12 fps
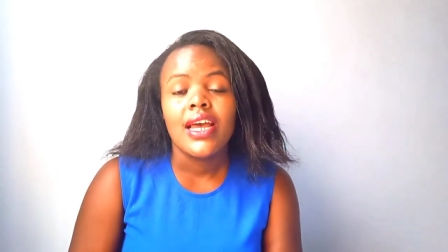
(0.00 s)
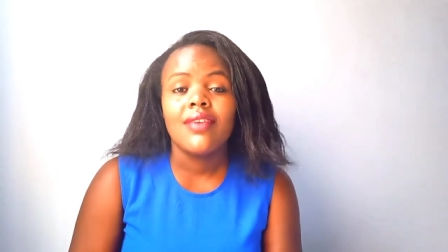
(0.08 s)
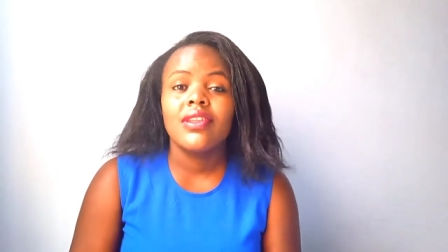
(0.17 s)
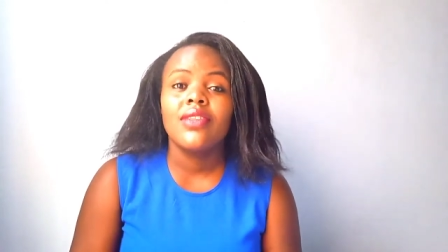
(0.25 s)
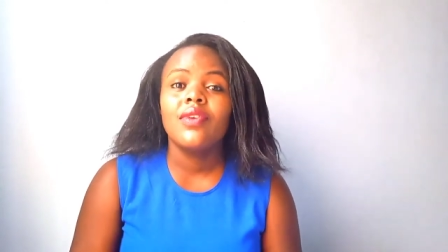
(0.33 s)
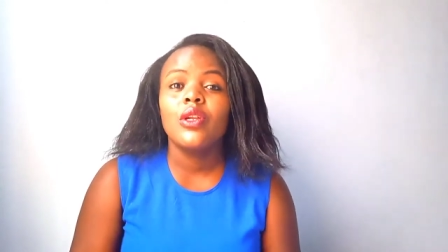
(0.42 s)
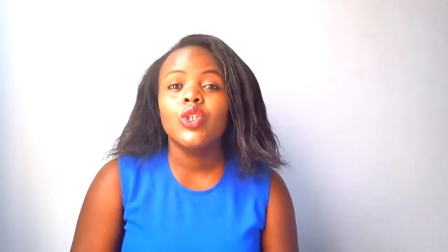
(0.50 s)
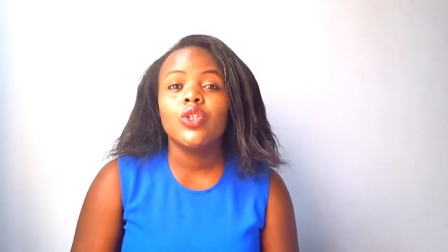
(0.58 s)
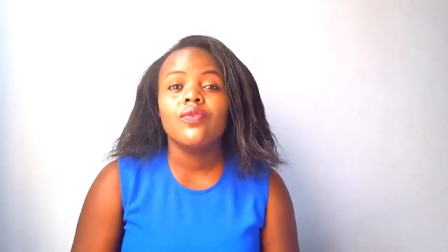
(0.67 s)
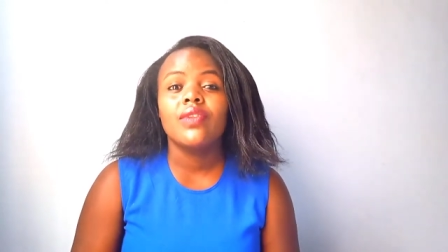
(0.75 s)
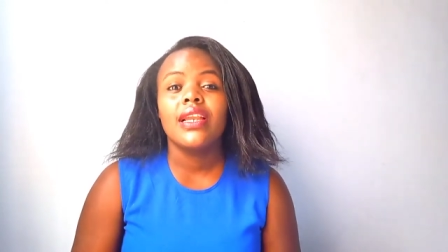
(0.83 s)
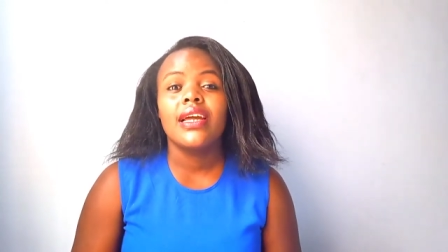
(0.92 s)
After the
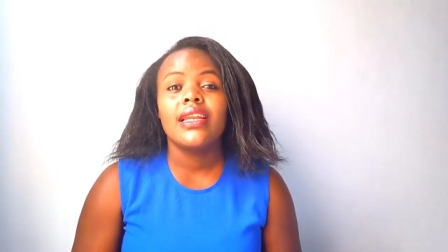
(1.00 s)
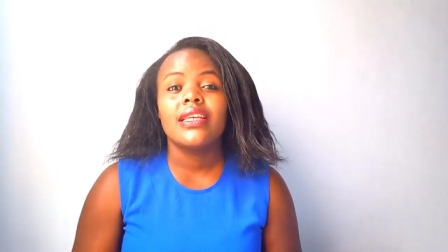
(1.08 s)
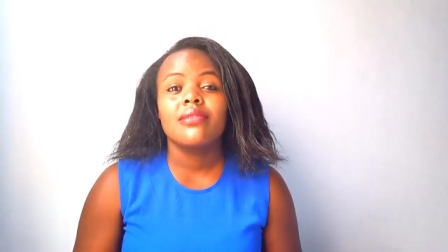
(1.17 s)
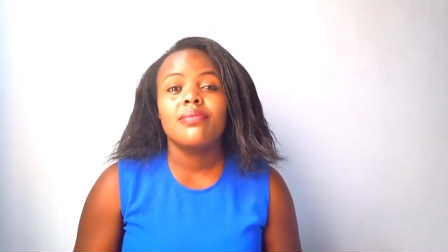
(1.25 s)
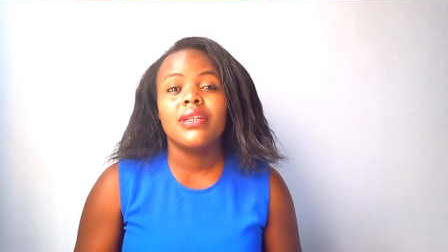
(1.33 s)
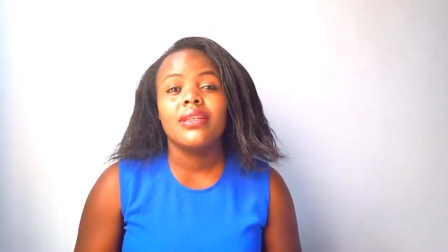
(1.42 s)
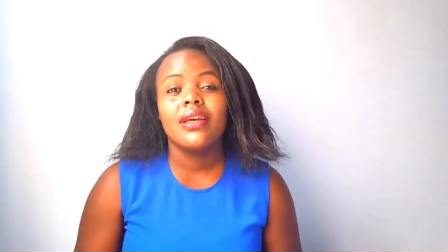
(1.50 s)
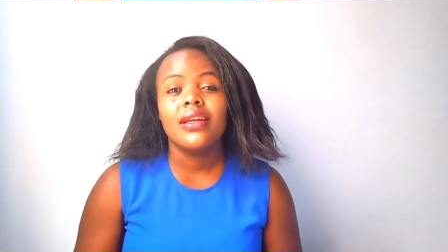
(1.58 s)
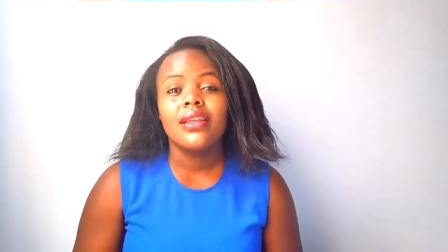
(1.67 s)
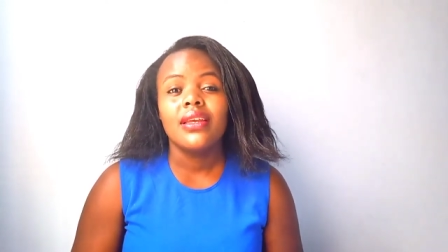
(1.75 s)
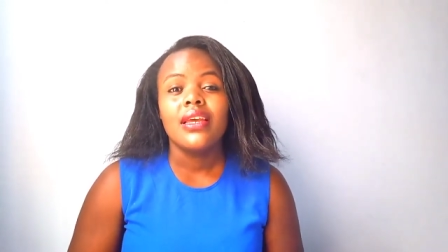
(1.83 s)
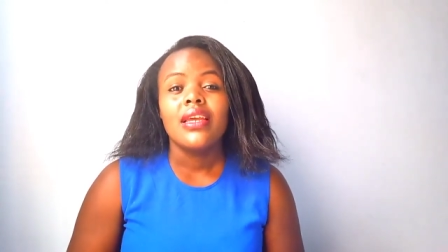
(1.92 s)
valuation of the land has been
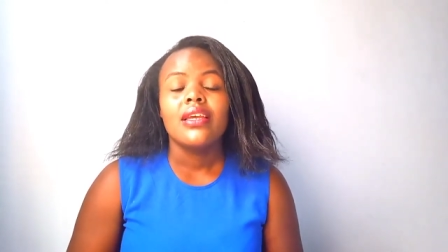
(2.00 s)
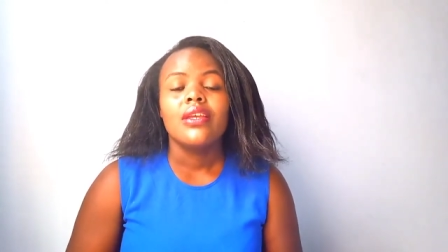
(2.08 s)
done,